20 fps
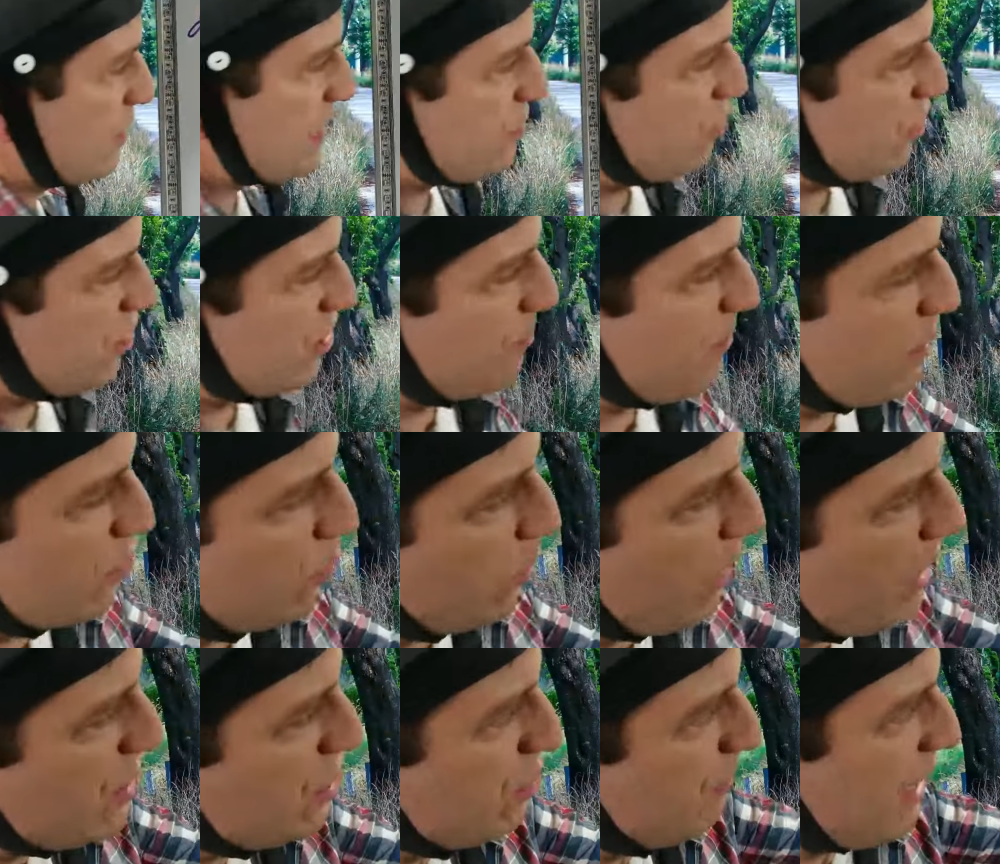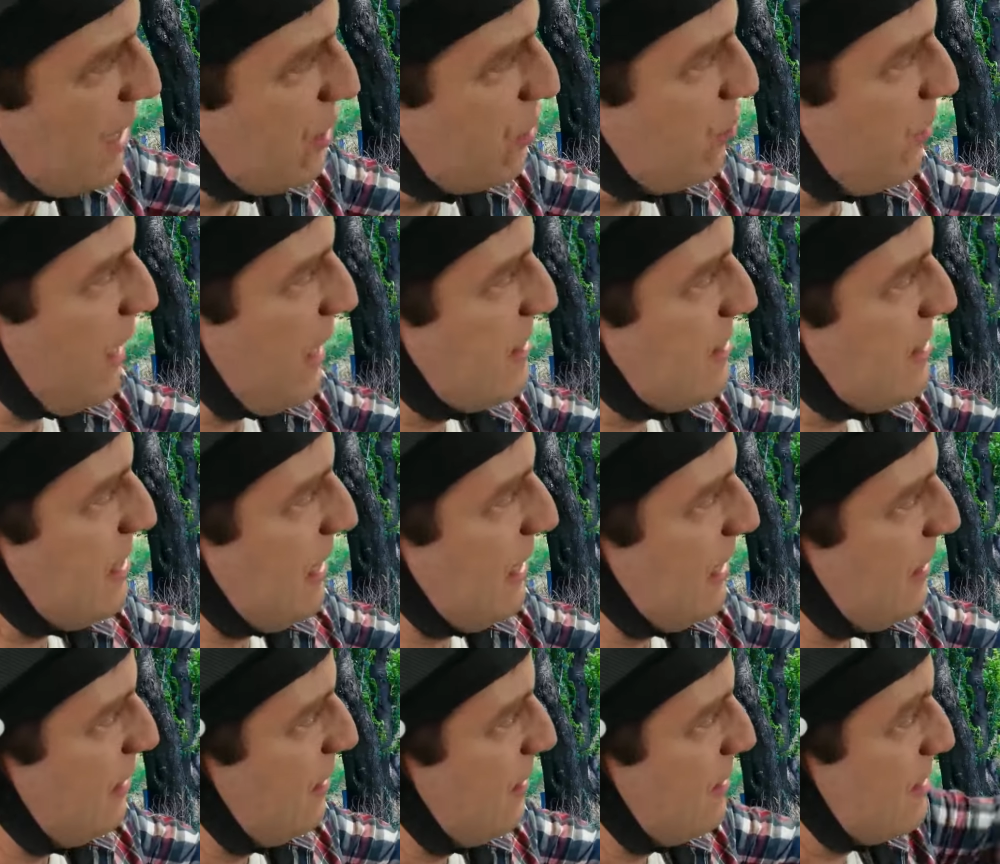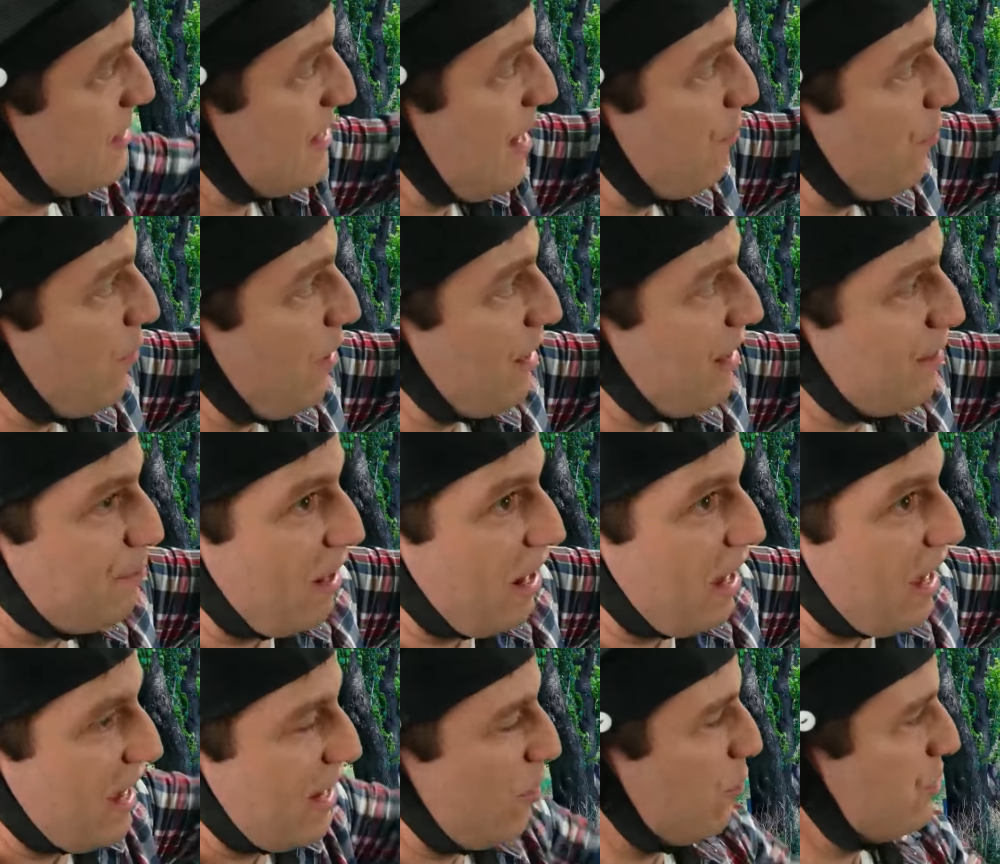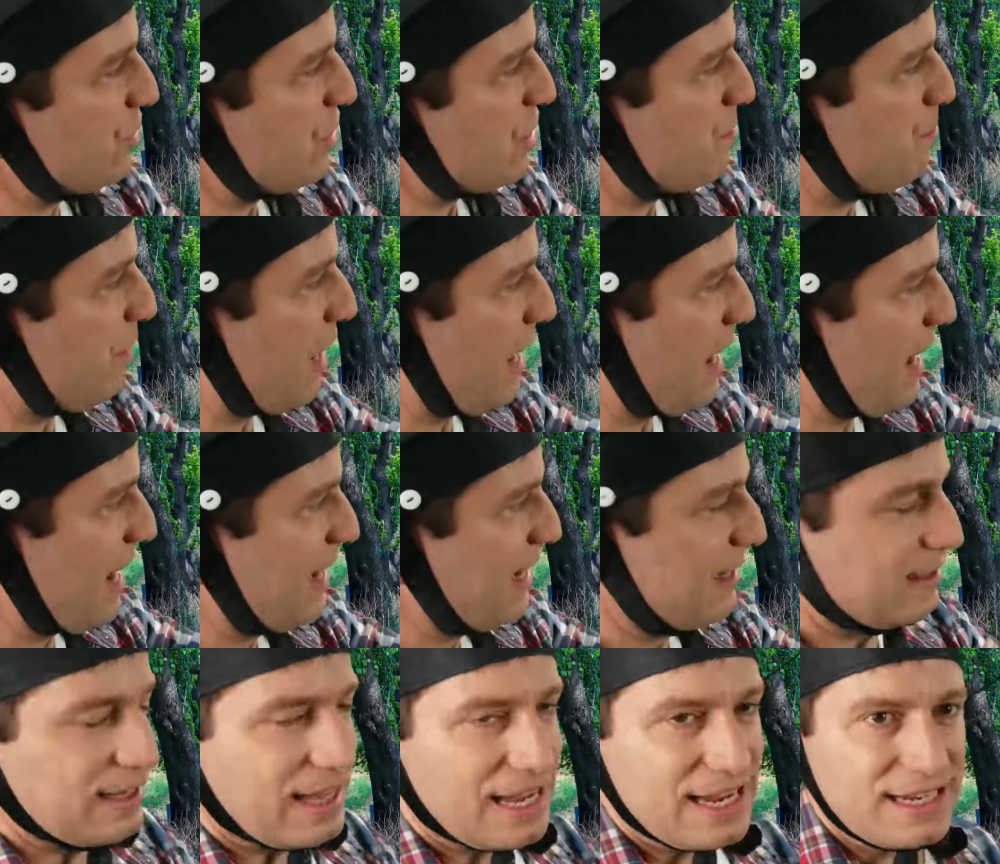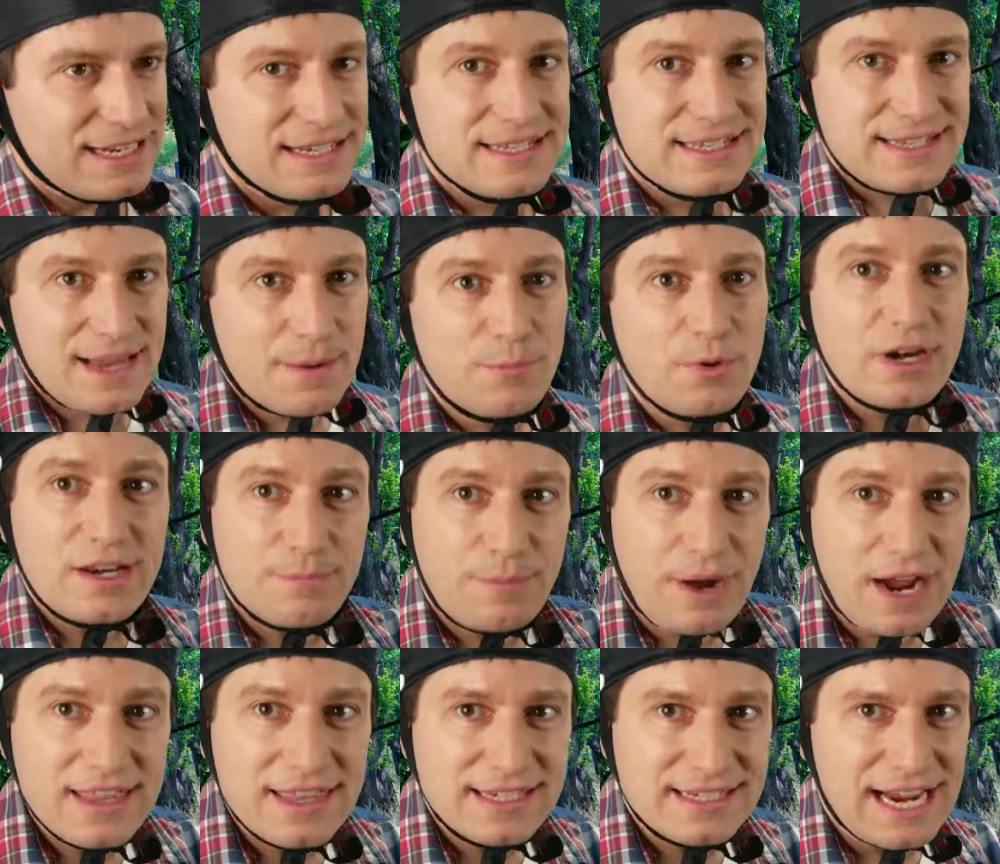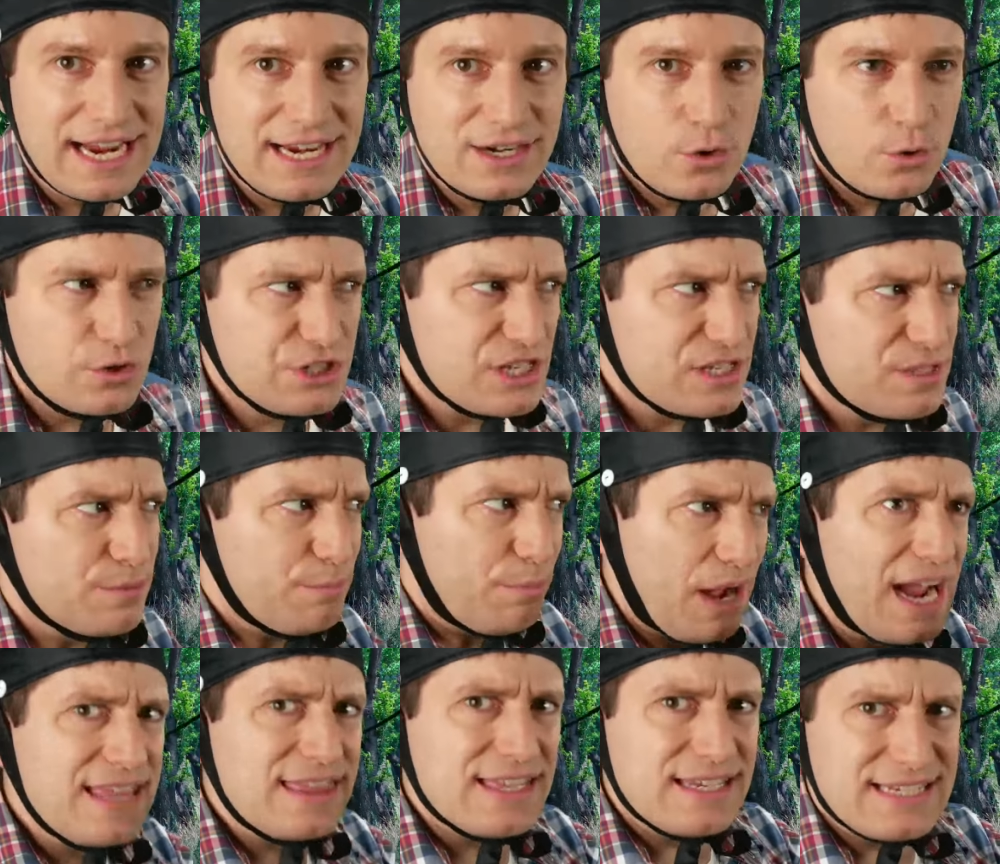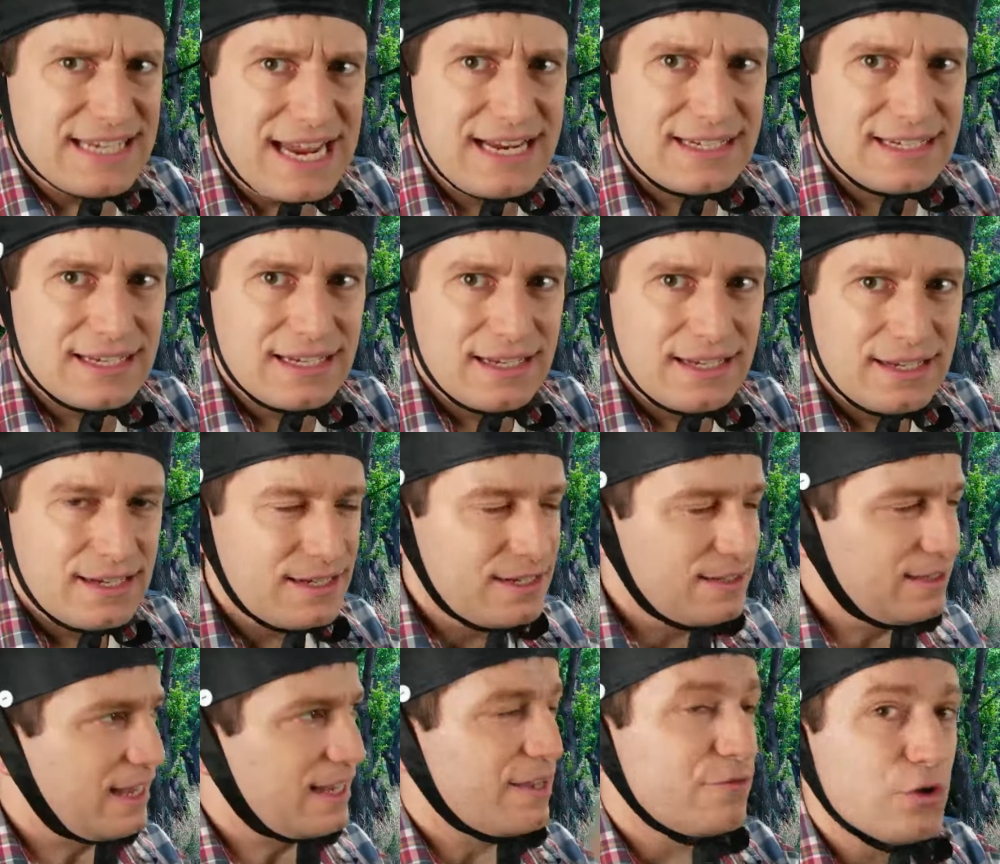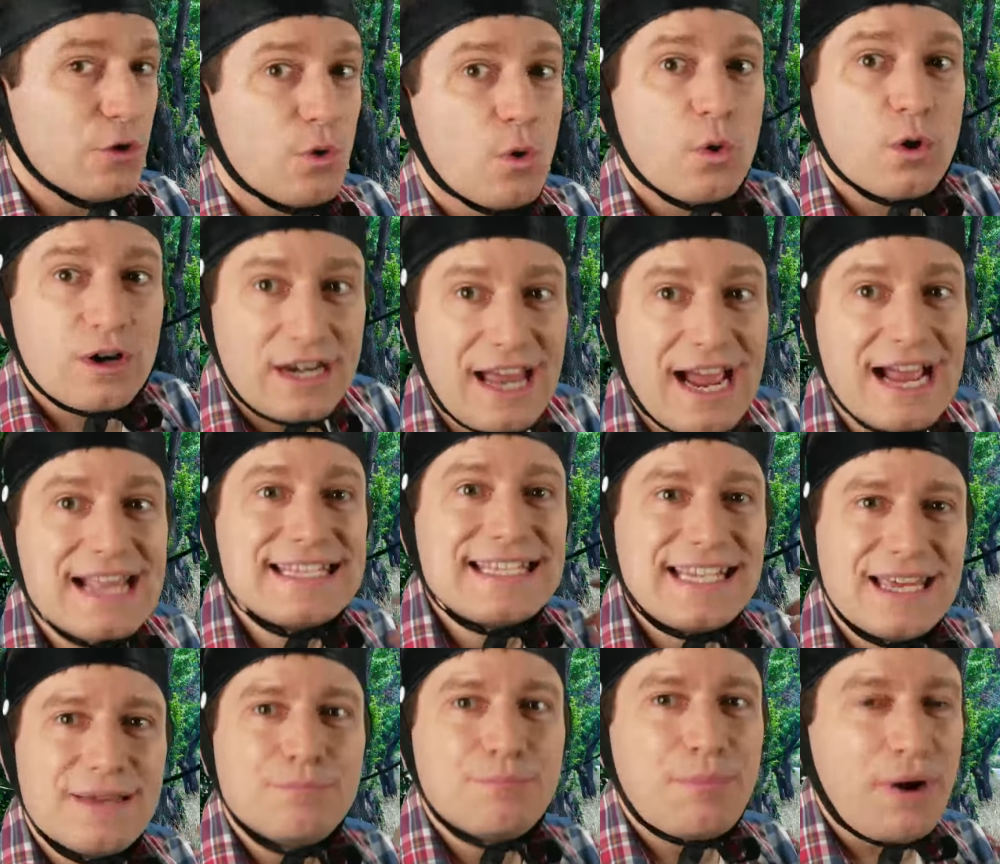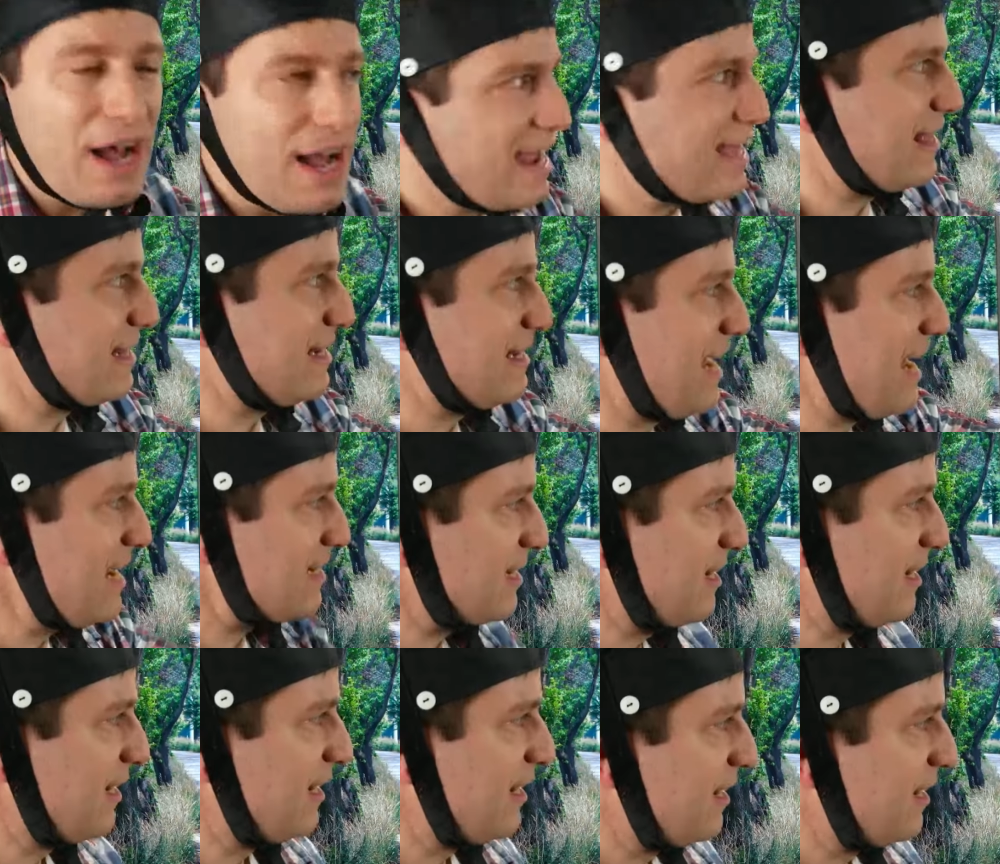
these are some other ways you might translate it. Separated by or just by, like separated by the date or just by the date, like if you're organizing it by the date.